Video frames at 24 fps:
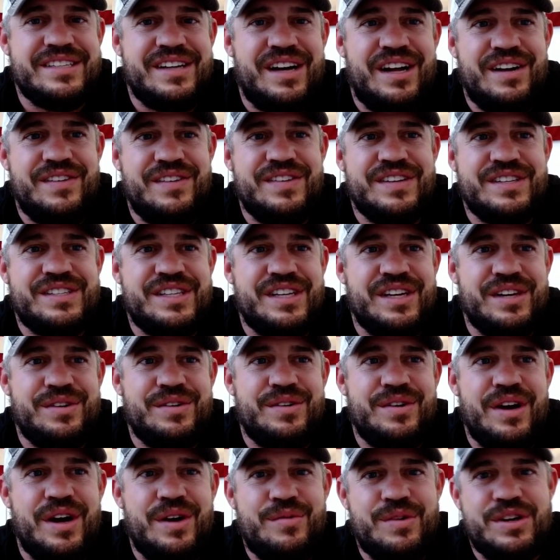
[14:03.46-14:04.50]
all of us
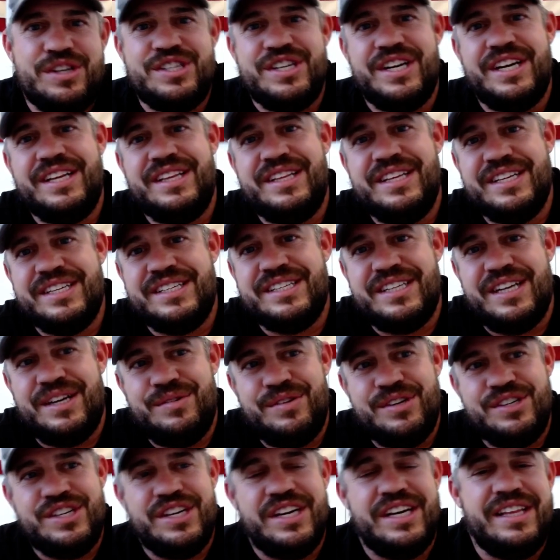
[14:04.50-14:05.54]
I wish I had this, I
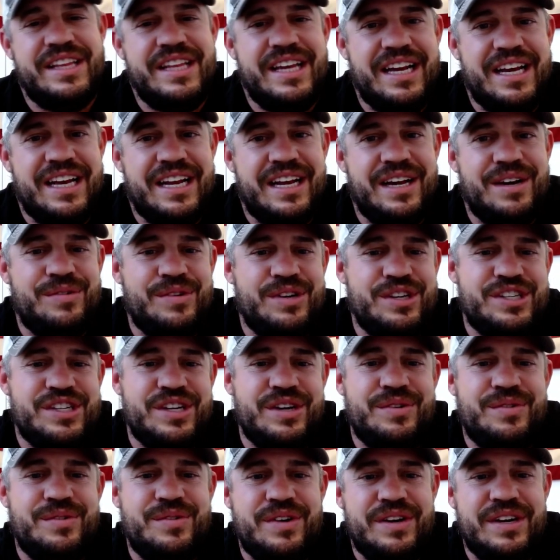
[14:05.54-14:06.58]
wish I had that, I wish
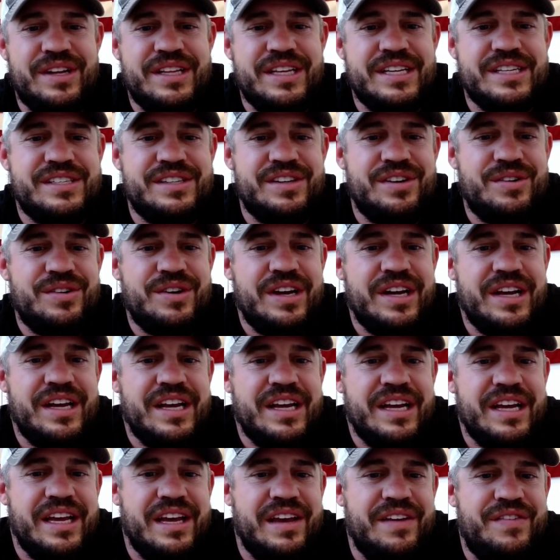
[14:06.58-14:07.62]
I wanted this,
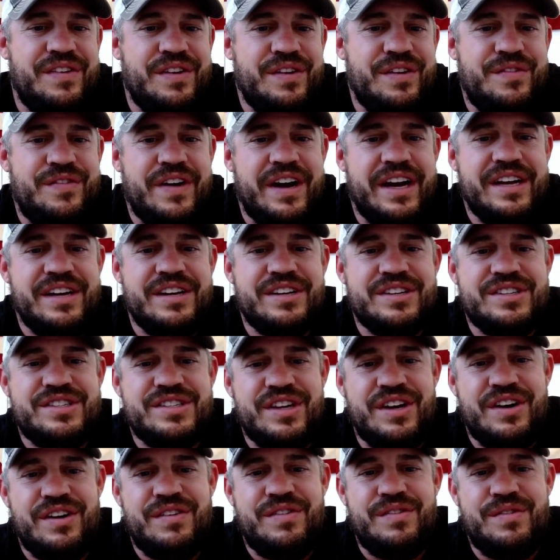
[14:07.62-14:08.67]
If you find
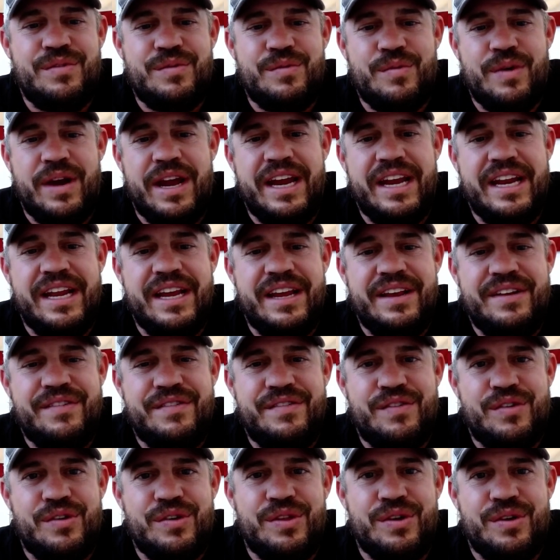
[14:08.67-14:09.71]
yourself waiting
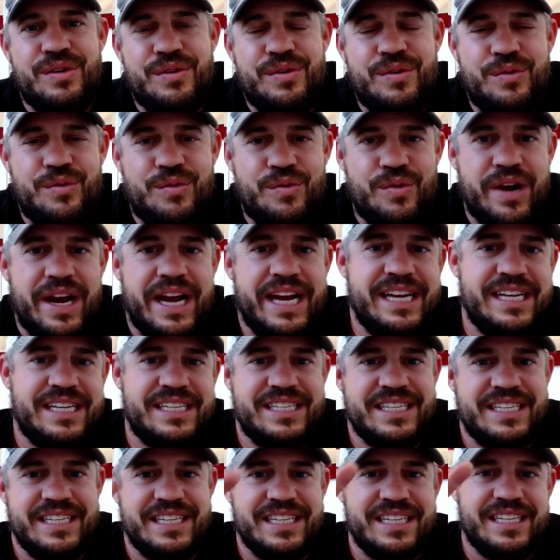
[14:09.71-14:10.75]
for the
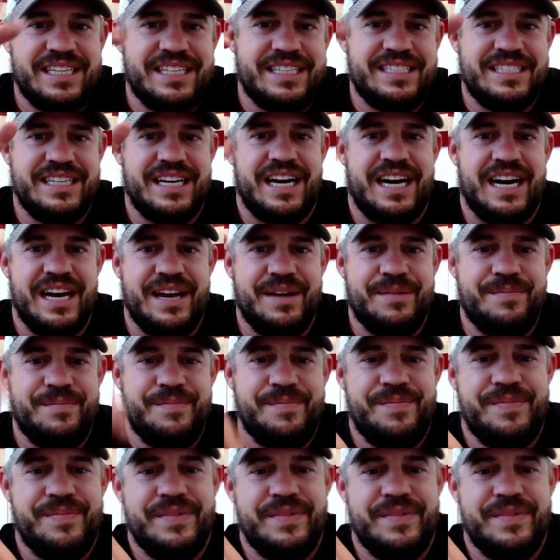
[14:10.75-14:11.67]
right time,